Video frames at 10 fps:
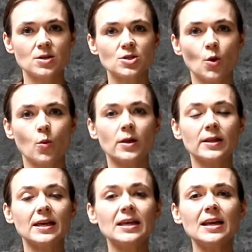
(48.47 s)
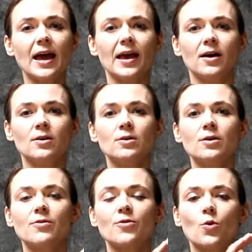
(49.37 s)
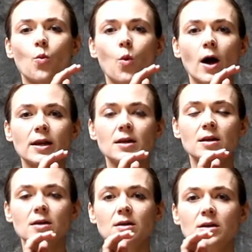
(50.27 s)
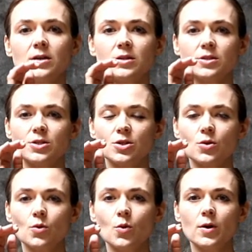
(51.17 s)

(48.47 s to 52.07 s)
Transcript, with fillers: So we'll inhale for one, two,